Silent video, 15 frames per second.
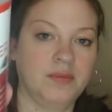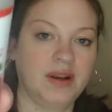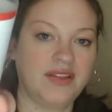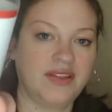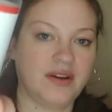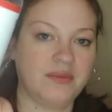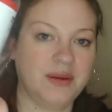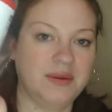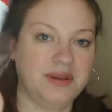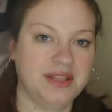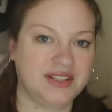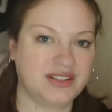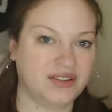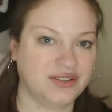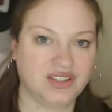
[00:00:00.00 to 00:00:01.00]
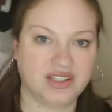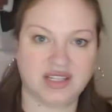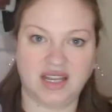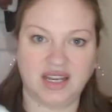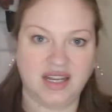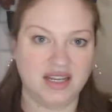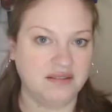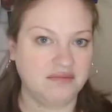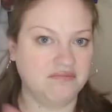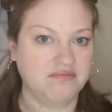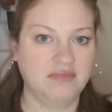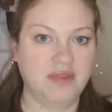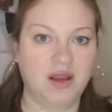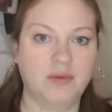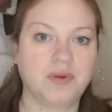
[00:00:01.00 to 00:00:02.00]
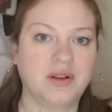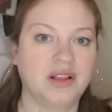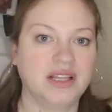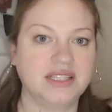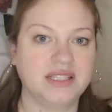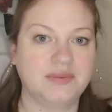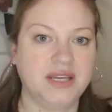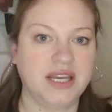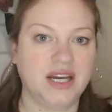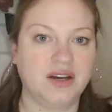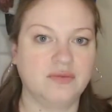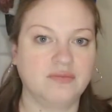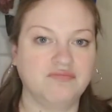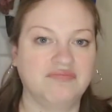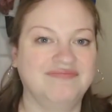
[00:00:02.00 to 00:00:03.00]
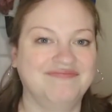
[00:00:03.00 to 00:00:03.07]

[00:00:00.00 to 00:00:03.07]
But I thought maybe this will just kind of help cleanse me out.